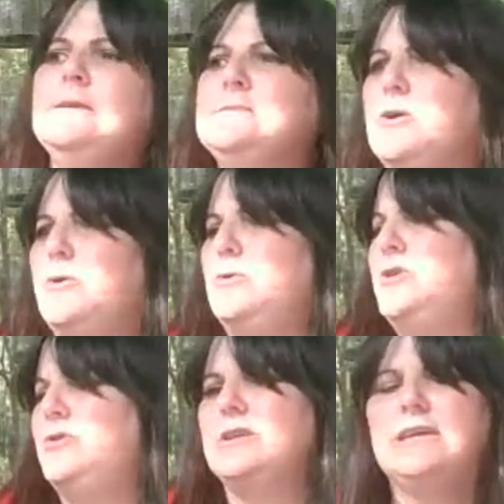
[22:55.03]
So
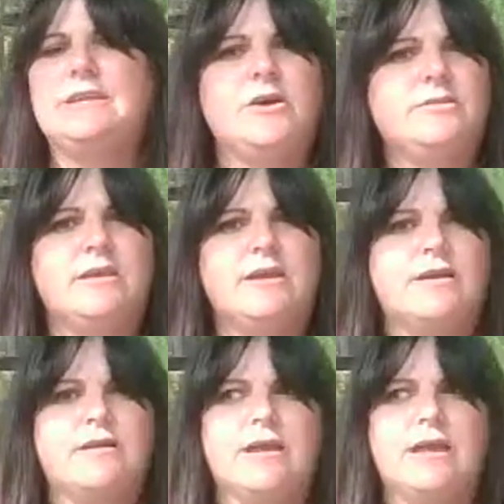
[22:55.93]
you can get on
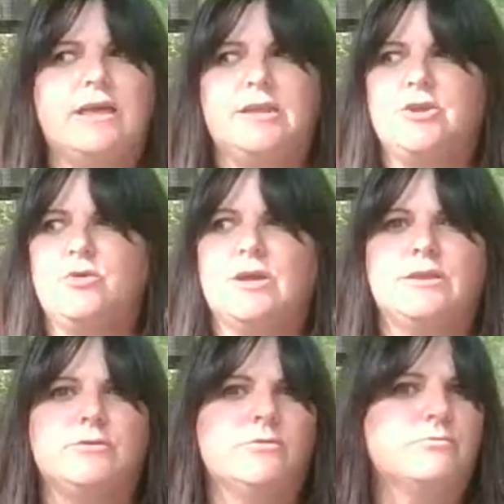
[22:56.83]
there and you
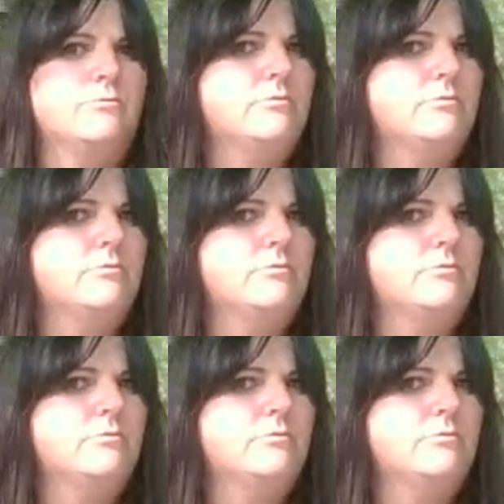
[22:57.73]
can,